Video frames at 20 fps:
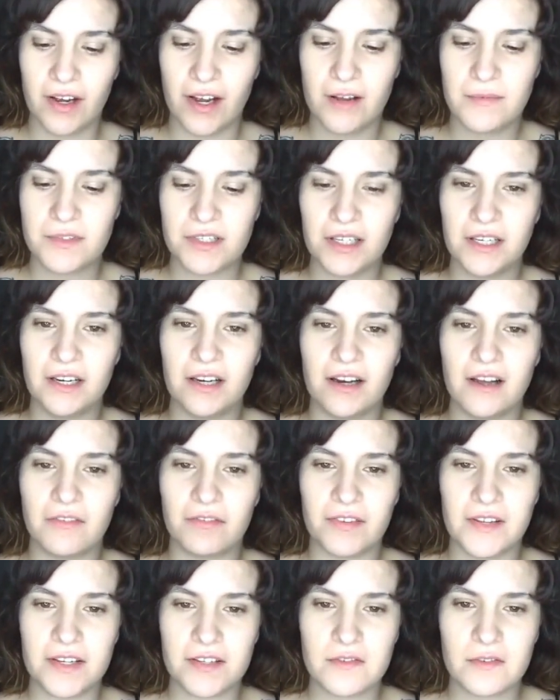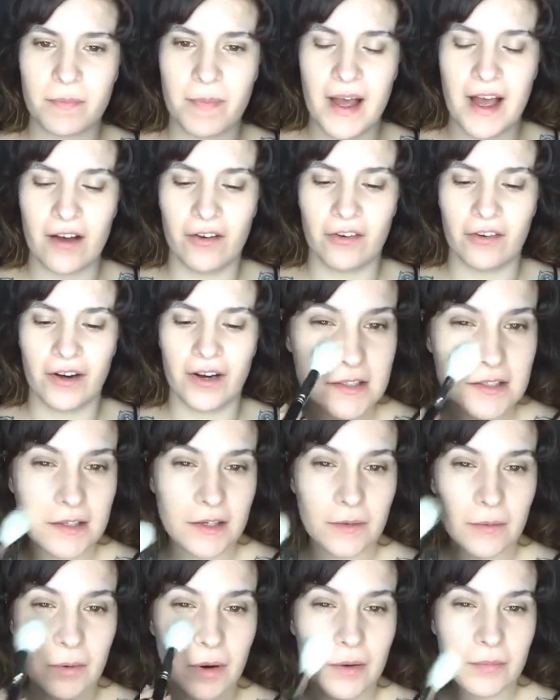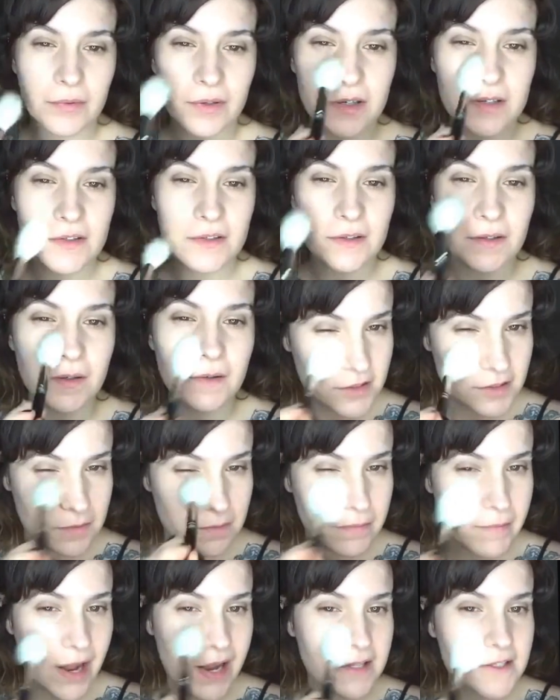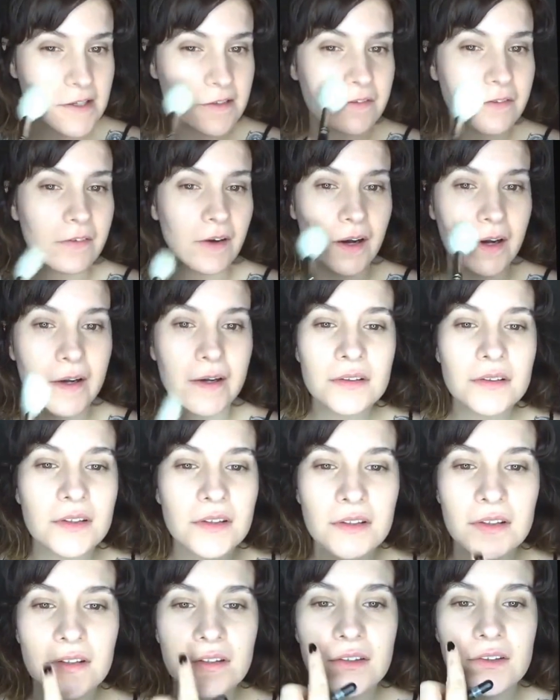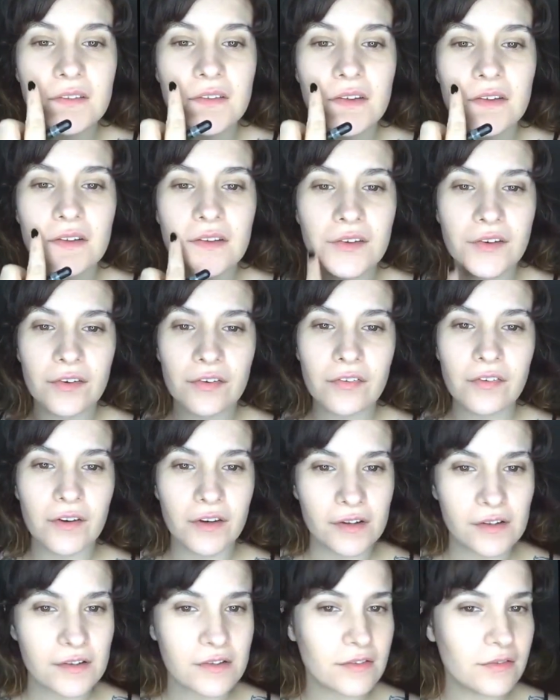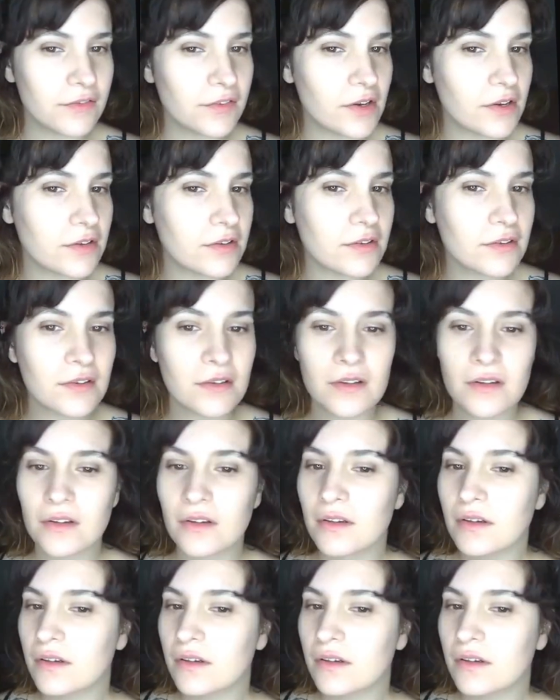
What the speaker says: I absolutely love this for powdering. So what I'm going to do is mattify. So can you see the difference of just